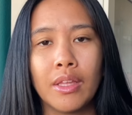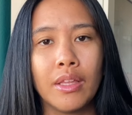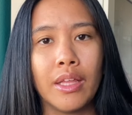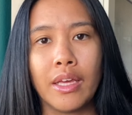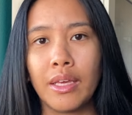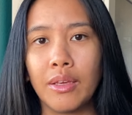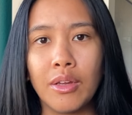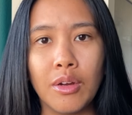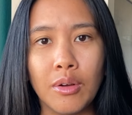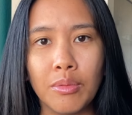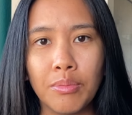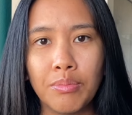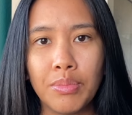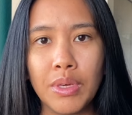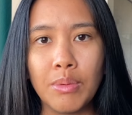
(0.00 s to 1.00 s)
Like, you
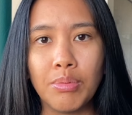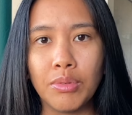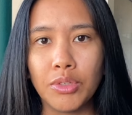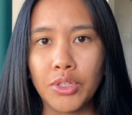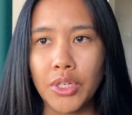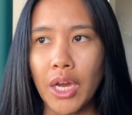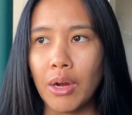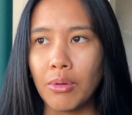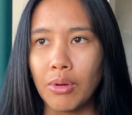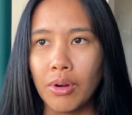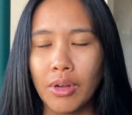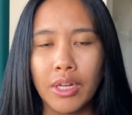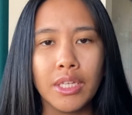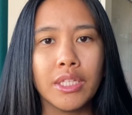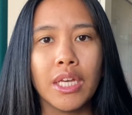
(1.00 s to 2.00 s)
know, people shower
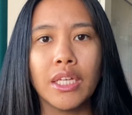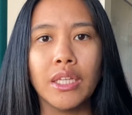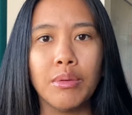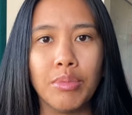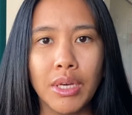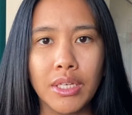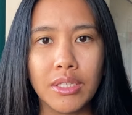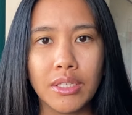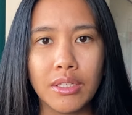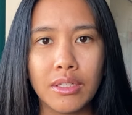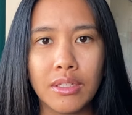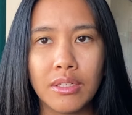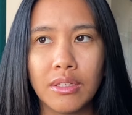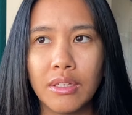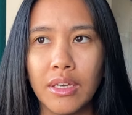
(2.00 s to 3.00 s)
on a daily
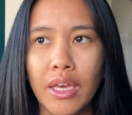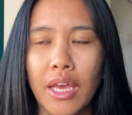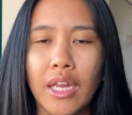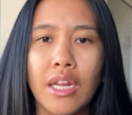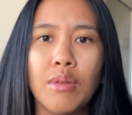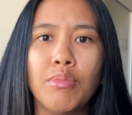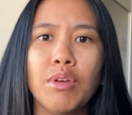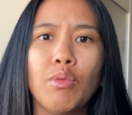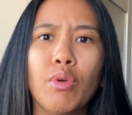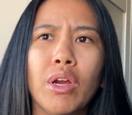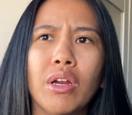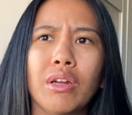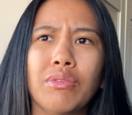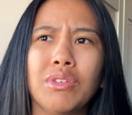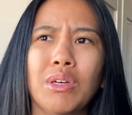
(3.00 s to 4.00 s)
basis and it'd be
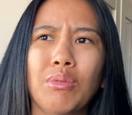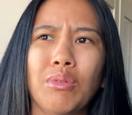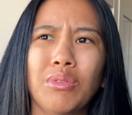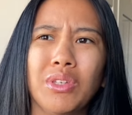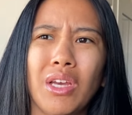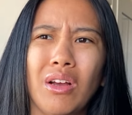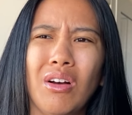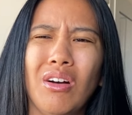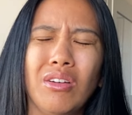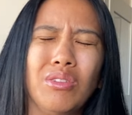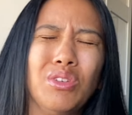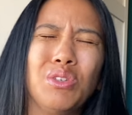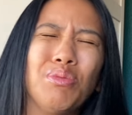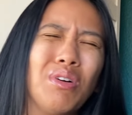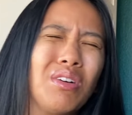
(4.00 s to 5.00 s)
weird if someone was like, oh, you
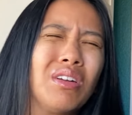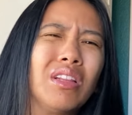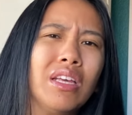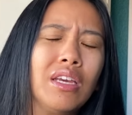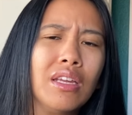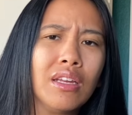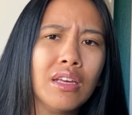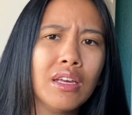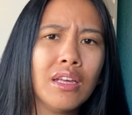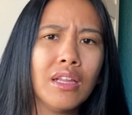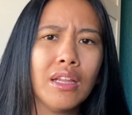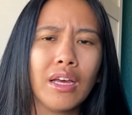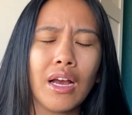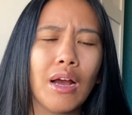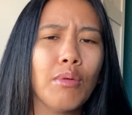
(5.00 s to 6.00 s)
smell clean.
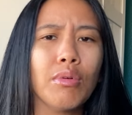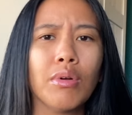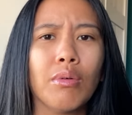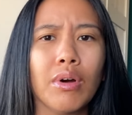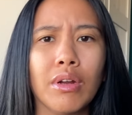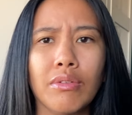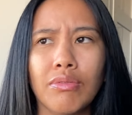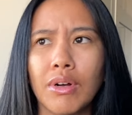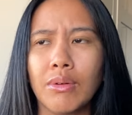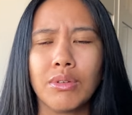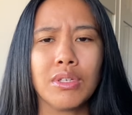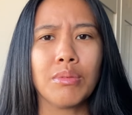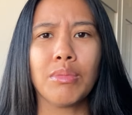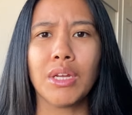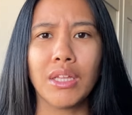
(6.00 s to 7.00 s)
Like, I wouldn't want to fuck with
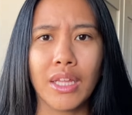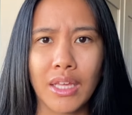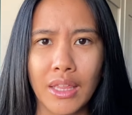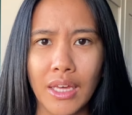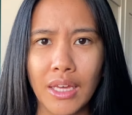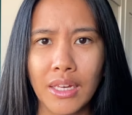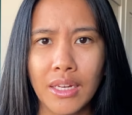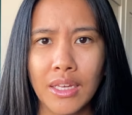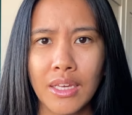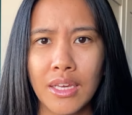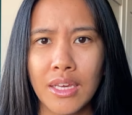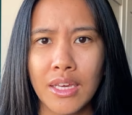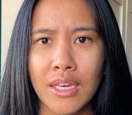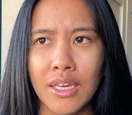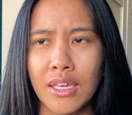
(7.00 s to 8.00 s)
somebody like that.
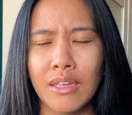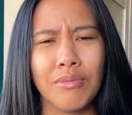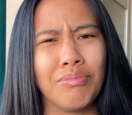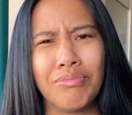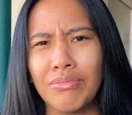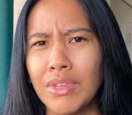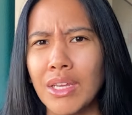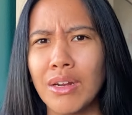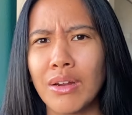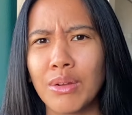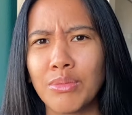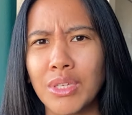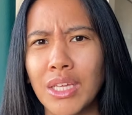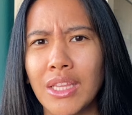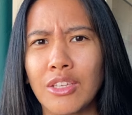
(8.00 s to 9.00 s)
You know what
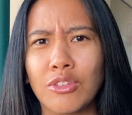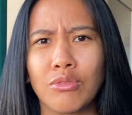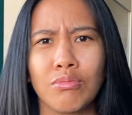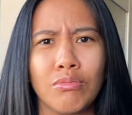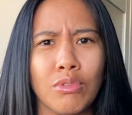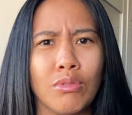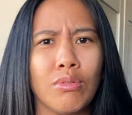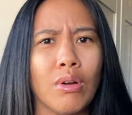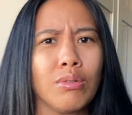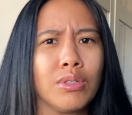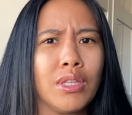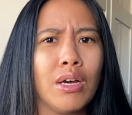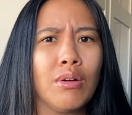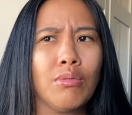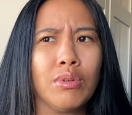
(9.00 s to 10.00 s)
I'm saying? That's
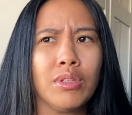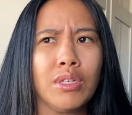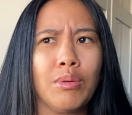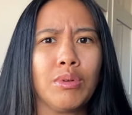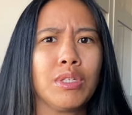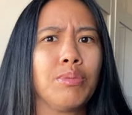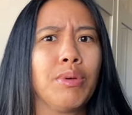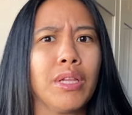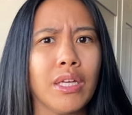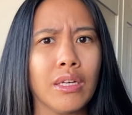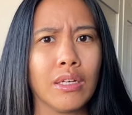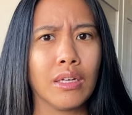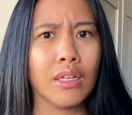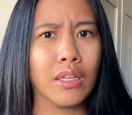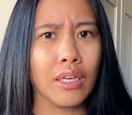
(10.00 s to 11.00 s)
grossed out with someone
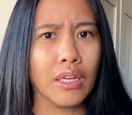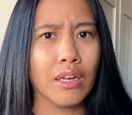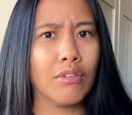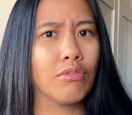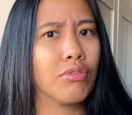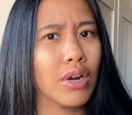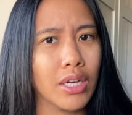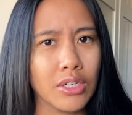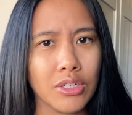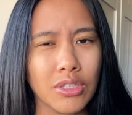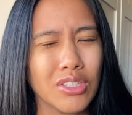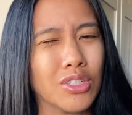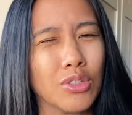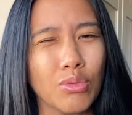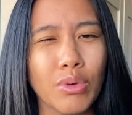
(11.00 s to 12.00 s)
smelling clean and fresh.
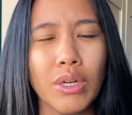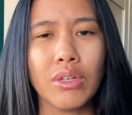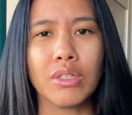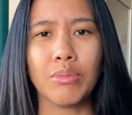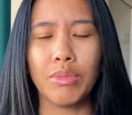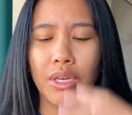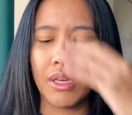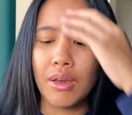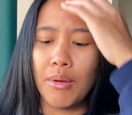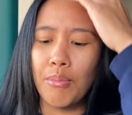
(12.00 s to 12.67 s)
It's just weird to me.